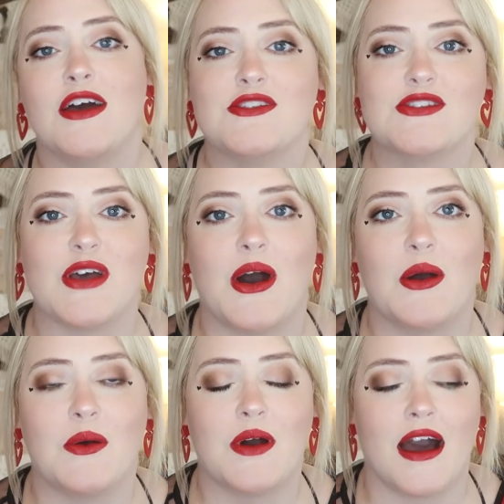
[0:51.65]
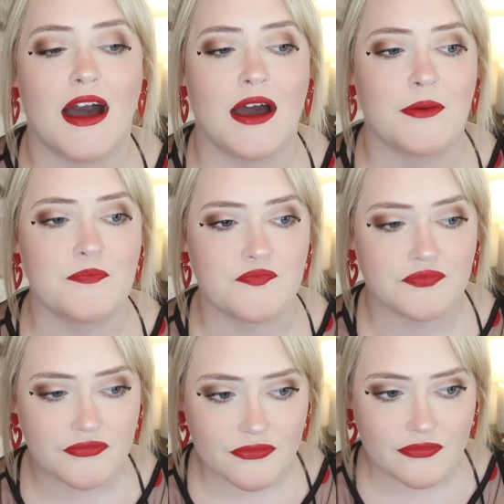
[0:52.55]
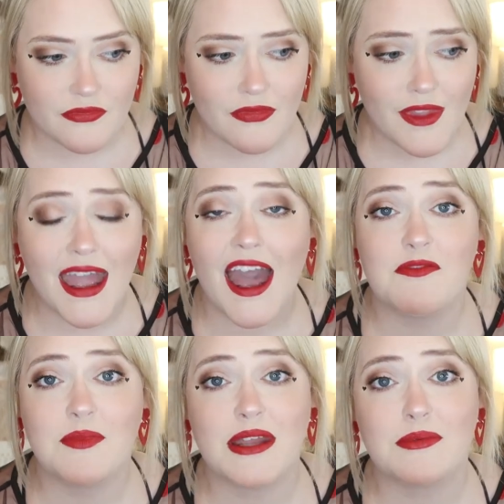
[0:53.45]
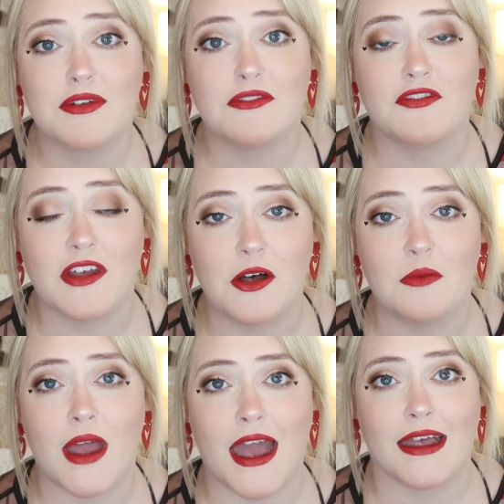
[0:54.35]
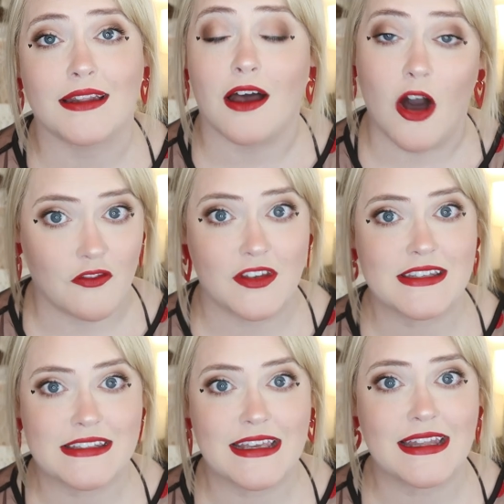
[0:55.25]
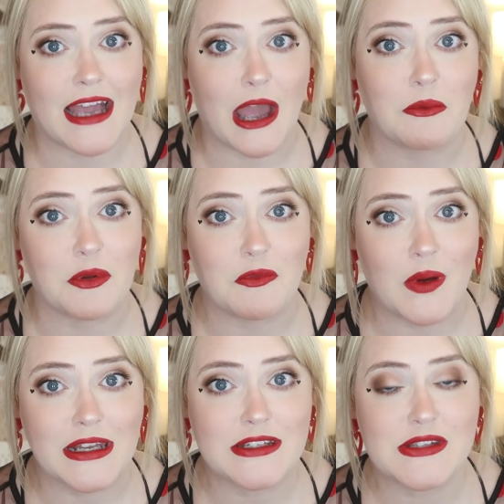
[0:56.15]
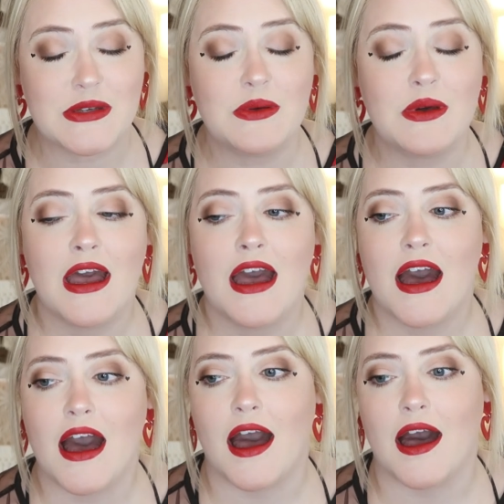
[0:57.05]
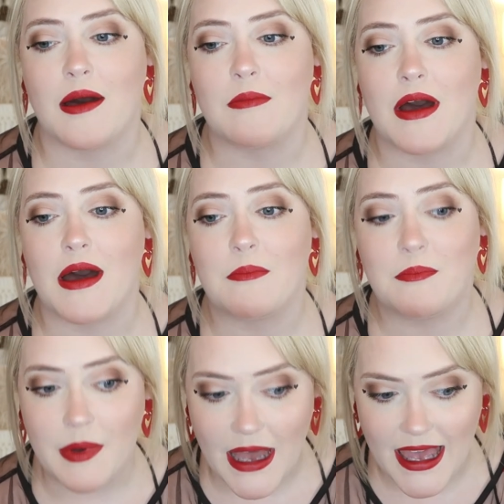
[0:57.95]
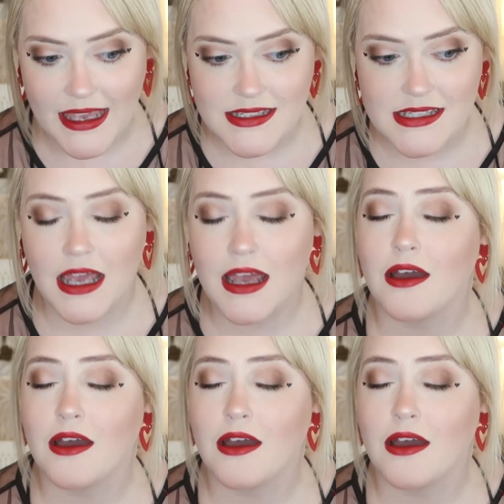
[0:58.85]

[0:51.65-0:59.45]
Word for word: So I haven't been able to film, obviously, like I would have wanted to, but